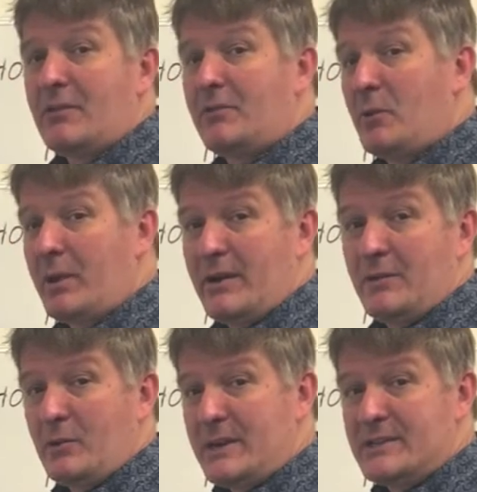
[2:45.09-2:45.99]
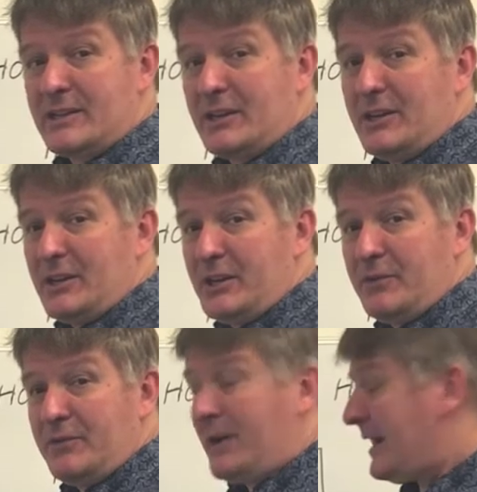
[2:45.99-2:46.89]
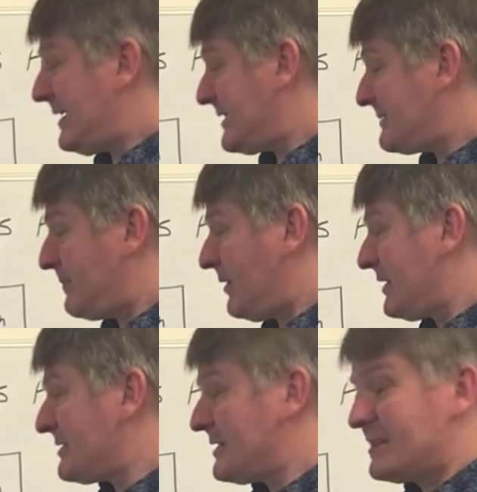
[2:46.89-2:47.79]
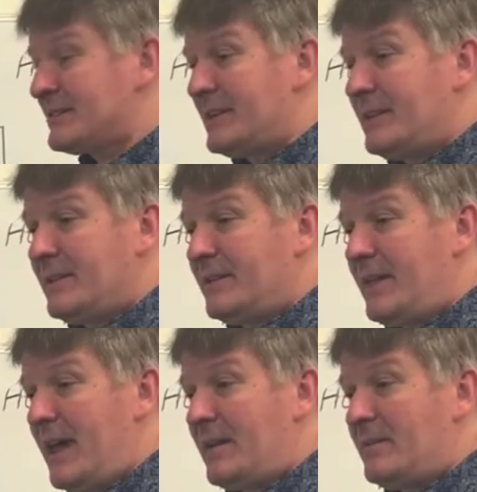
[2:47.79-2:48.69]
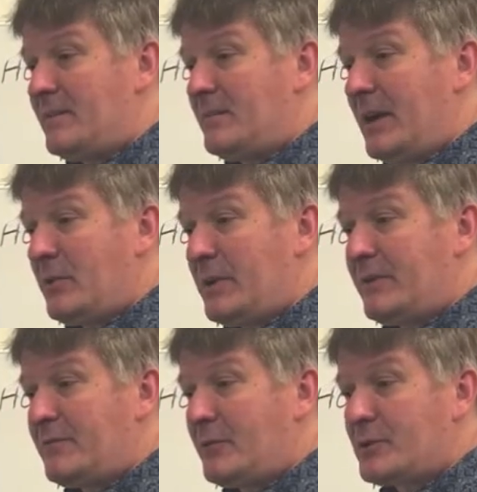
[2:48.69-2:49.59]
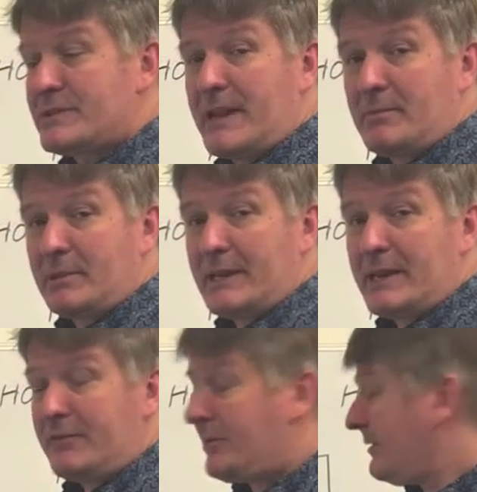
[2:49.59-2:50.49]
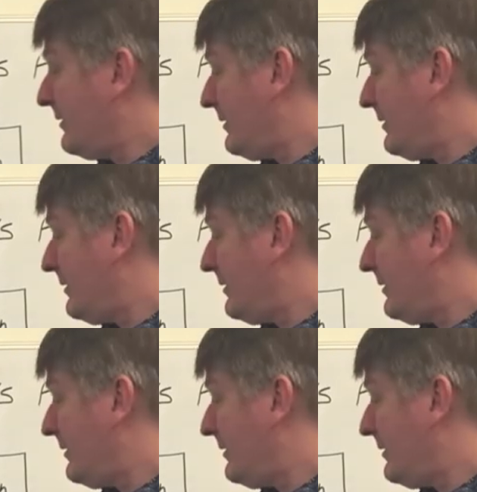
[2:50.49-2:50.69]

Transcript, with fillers: For whatever reason, you find experiences that might reinforce that belief.